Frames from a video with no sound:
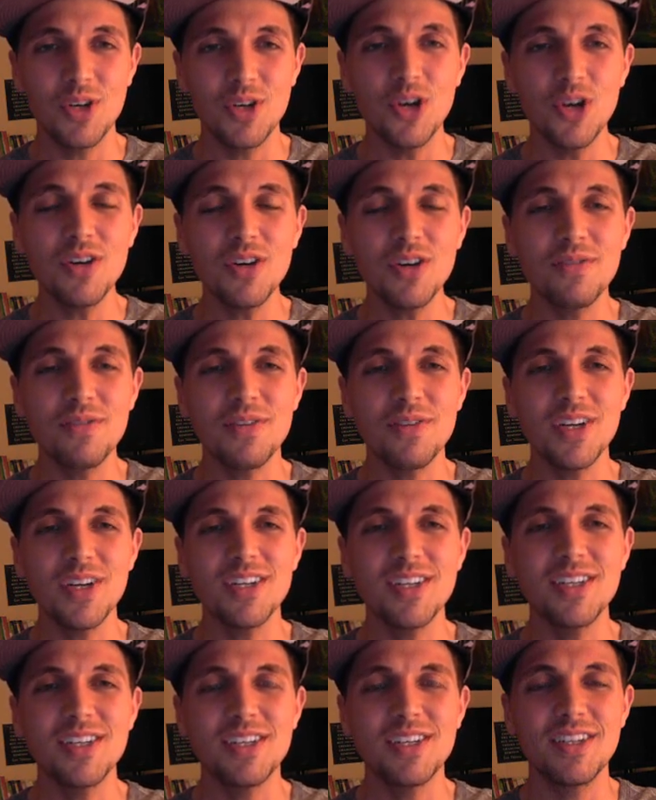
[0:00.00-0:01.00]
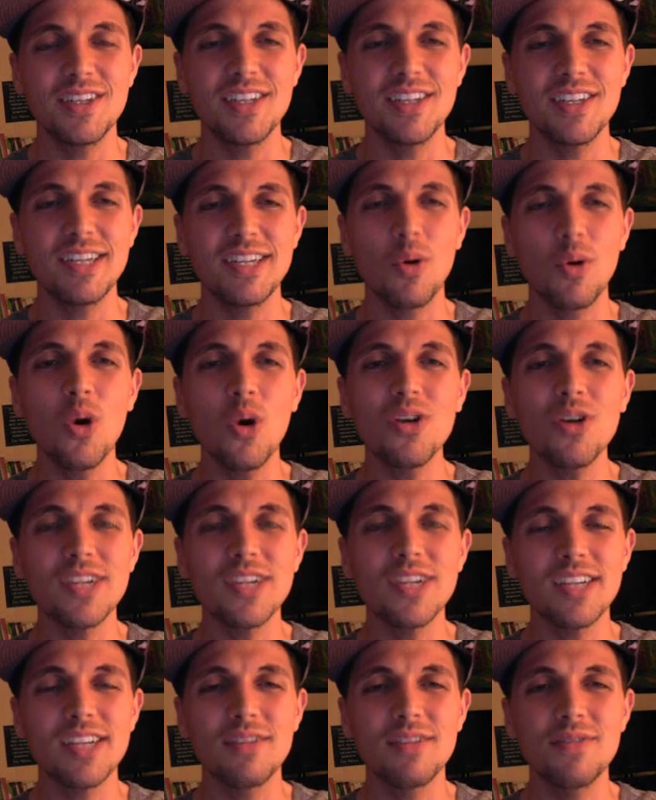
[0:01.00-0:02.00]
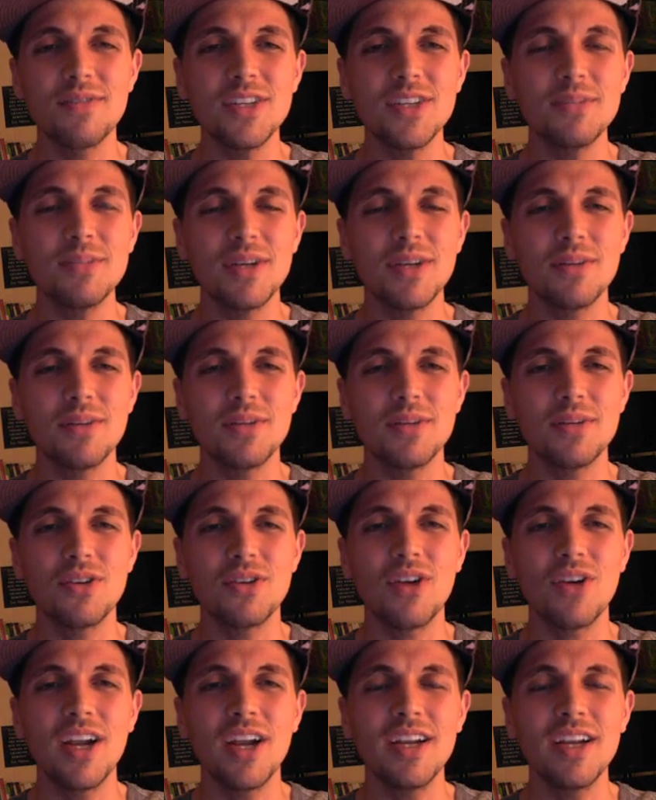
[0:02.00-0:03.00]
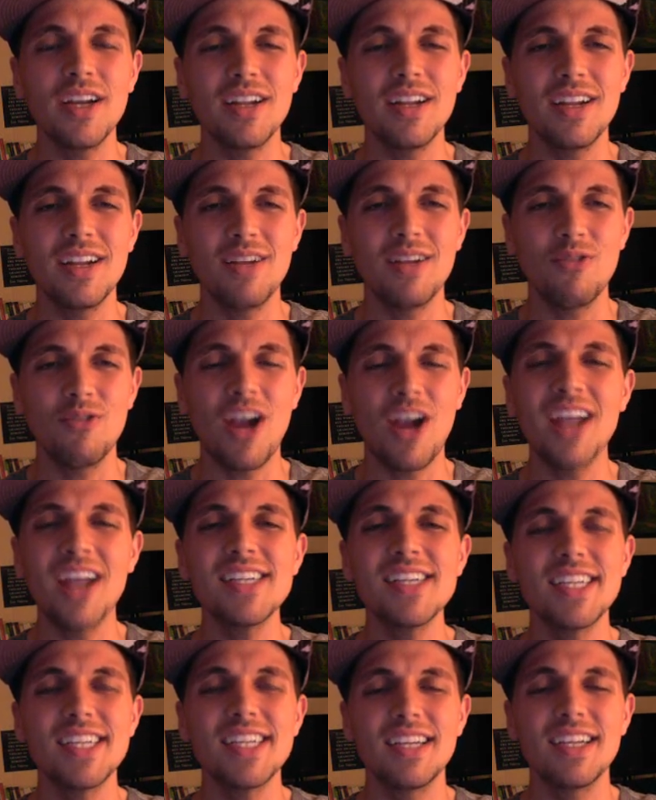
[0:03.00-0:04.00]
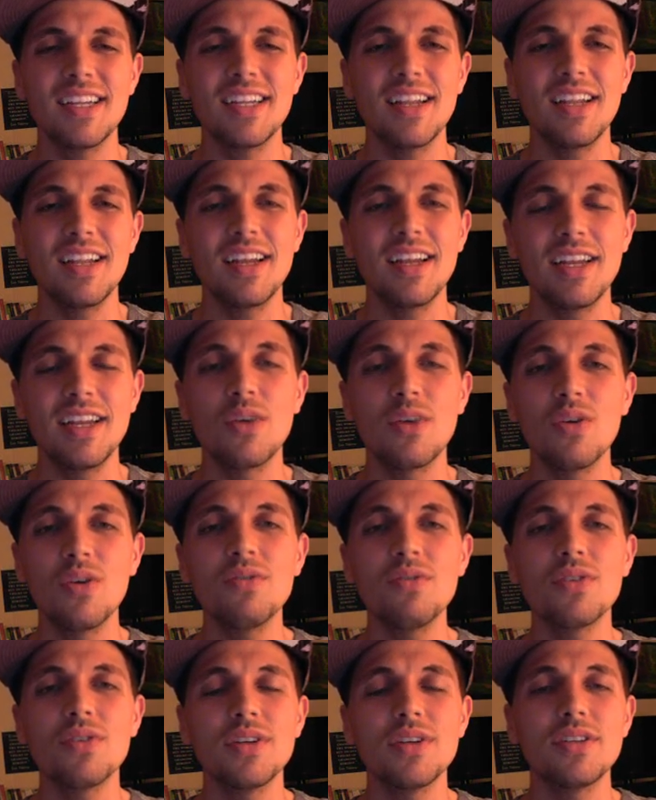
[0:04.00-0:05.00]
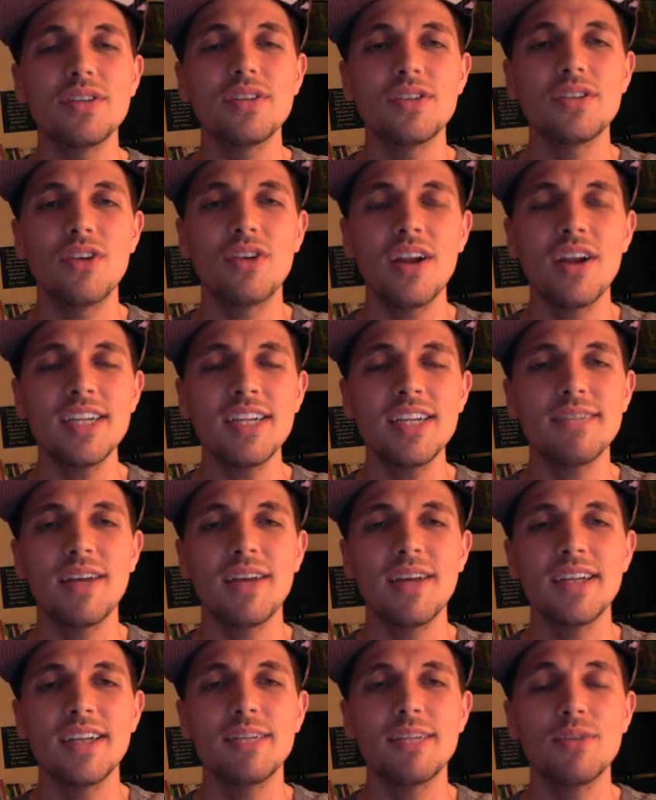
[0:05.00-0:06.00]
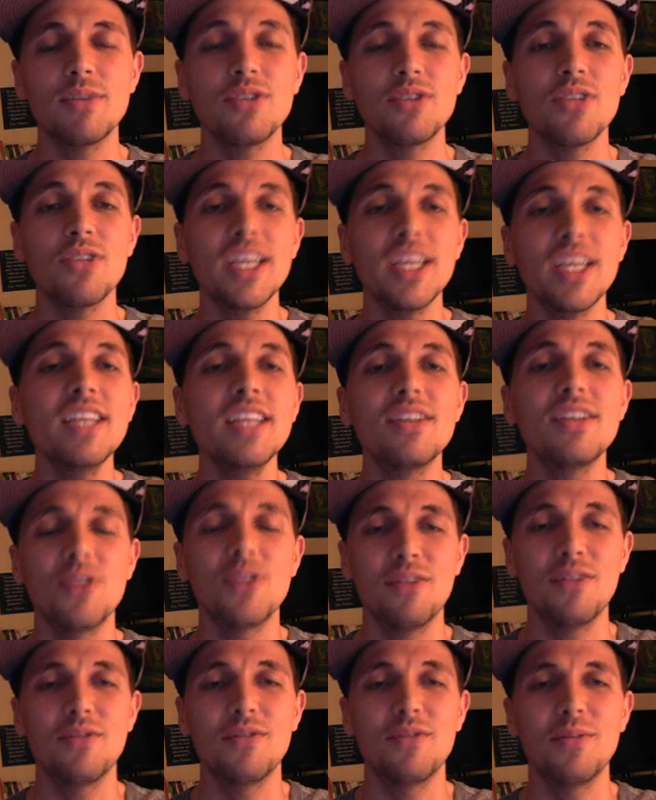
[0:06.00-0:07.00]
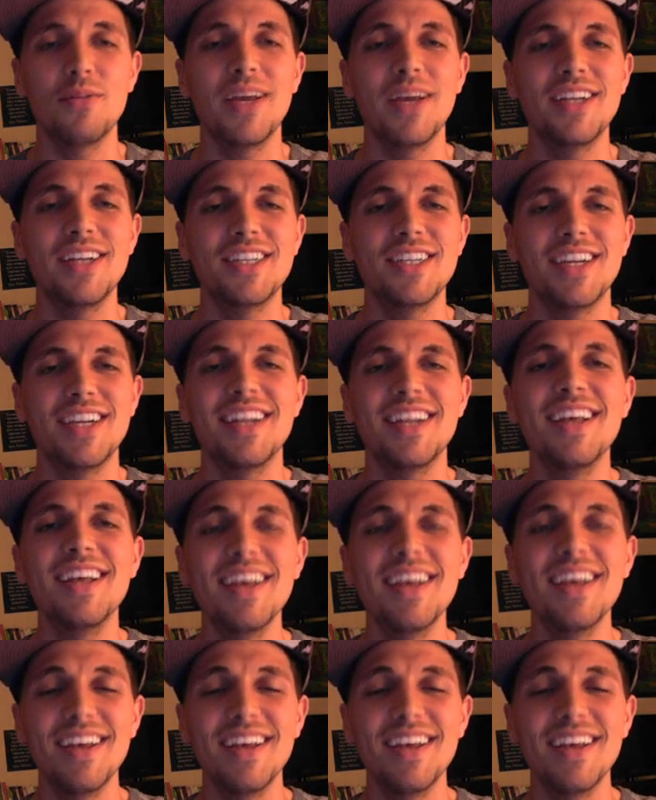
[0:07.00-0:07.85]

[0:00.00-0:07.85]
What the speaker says: cook fish, these oils in the fish become degraded and rancid and equivalent to trans fats, which lead to inflammation.